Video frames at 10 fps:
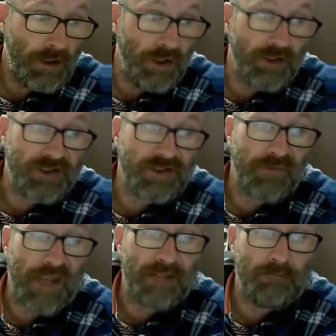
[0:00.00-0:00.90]
Users
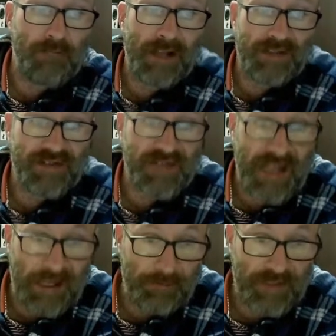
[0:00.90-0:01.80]
have had months
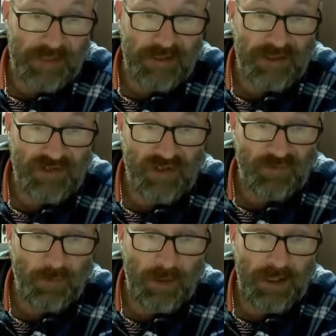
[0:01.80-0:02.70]
to update their
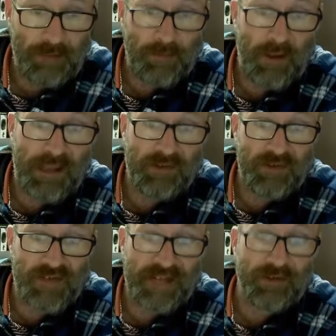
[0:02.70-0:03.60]
software and the
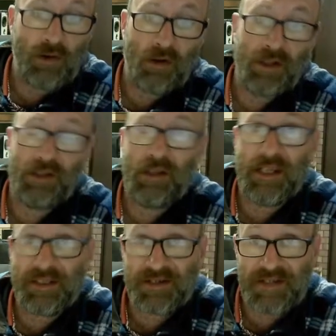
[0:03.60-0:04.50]
deadline
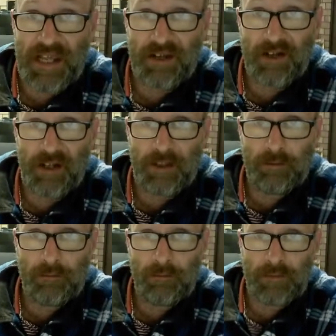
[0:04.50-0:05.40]
is Saturday.
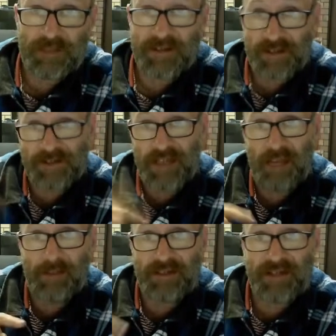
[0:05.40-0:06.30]
That's this
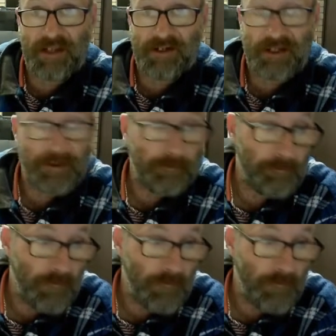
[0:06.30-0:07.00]
coming Saturday.